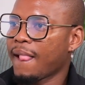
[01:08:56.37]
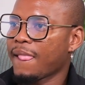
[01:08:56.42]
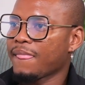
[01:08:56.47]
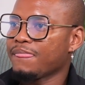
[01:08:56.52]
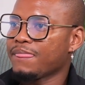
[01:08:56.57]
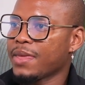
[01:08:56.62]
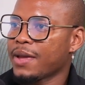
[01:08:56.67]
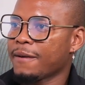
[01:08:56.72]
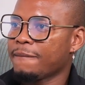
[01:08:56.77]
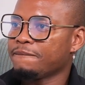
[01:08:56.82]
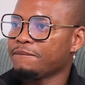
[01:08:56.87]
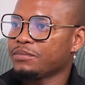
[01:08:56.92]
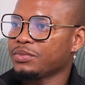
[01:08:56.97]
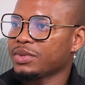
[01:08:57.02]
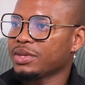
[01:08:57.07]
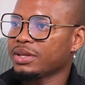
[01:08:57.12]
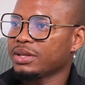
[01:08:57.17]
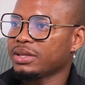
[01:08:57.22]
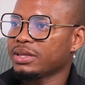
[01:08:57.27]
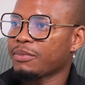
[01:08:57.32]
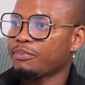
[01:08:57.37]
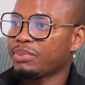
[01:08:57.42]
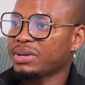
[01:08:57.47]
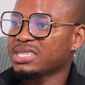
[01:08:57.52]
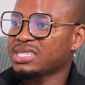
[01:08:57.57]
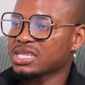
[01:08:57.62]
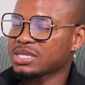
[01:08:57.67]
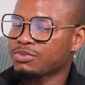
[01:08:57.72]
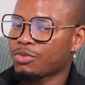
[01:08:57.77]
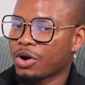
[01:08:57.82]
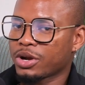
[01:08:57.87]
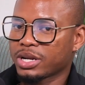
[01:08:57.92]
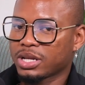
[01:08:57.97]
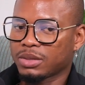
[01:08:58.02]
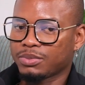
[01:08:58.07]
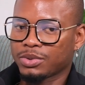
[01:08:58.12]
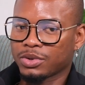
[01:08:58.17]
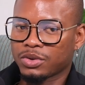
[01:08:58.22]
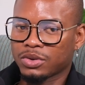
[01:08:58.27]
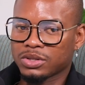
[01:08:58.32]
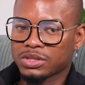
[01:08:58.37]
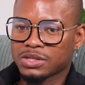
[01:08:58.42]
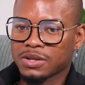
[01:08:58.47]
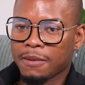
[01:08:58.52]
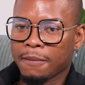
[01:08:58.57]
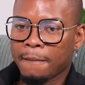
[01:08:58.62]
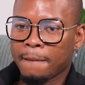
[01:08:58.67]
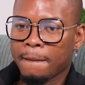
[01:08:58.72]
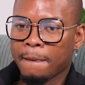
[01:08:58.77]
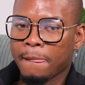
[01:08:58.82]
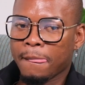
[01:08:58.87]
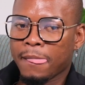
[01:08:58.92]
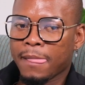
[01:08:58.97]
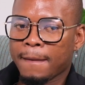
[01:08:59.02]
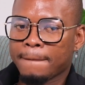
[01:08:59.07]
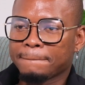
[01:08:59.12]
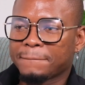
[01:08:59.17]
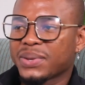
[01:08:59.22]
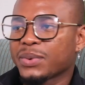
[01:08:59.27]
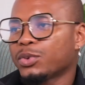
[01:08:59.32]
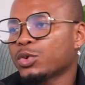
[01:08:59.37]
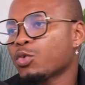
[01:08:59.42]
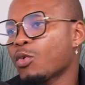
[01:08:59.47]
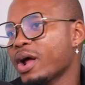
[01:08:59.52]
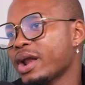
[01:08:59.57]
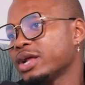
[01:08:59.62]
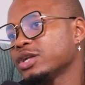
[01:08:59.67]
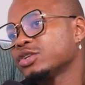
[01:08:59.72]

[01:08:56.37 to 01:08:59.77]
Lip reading: the business model, because people want to